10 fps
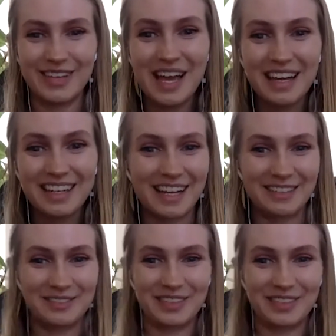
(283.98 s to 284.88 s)

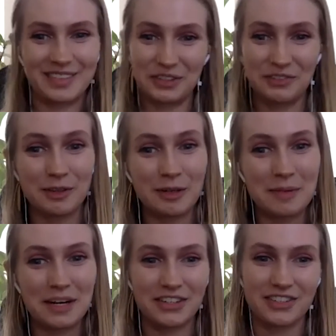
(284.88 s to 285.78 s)
can't really learn from their
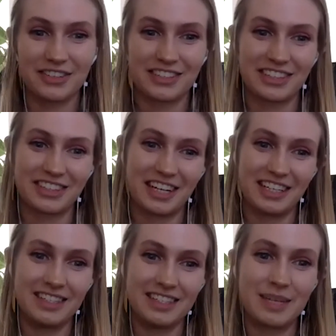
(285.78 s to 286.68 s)
peers and things like that
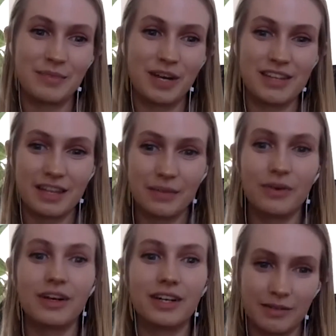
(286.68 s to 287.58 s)
in the same way
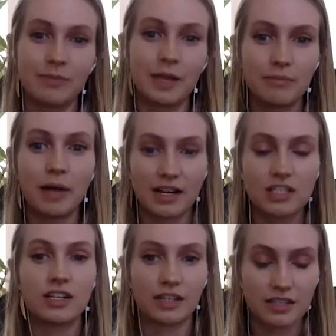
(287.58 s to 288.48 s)
in
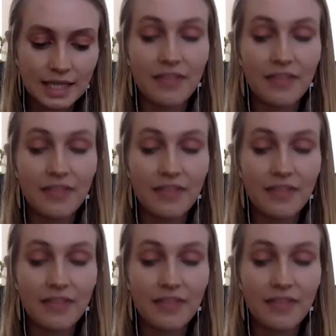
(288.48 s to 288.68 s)
past years.